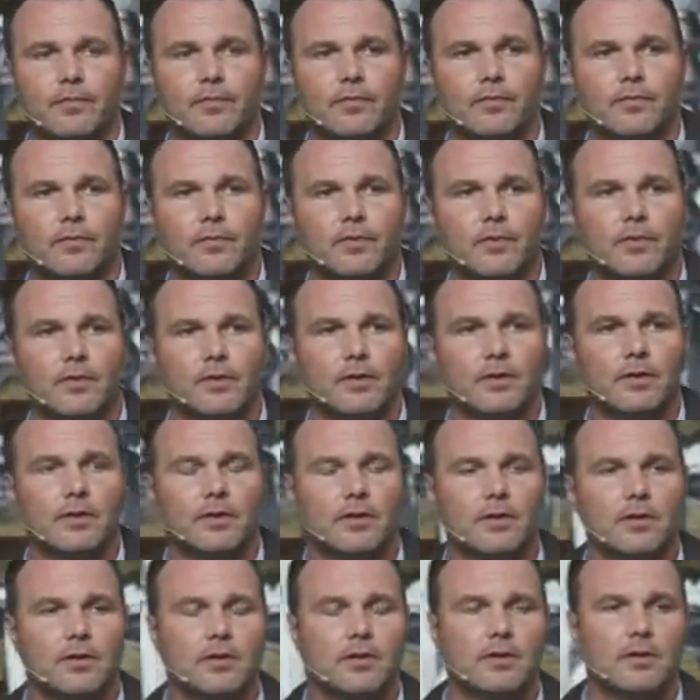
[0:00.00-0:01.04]

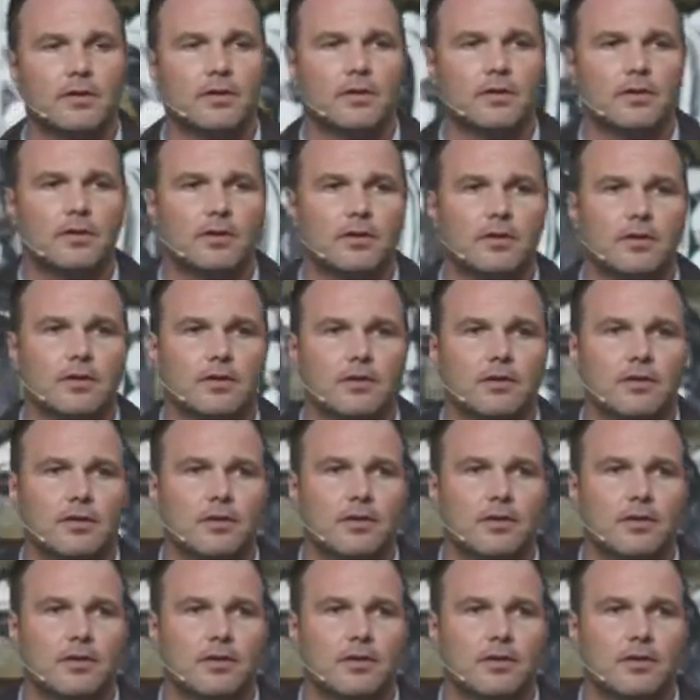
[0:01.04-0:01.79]
No one is speaking in this clip.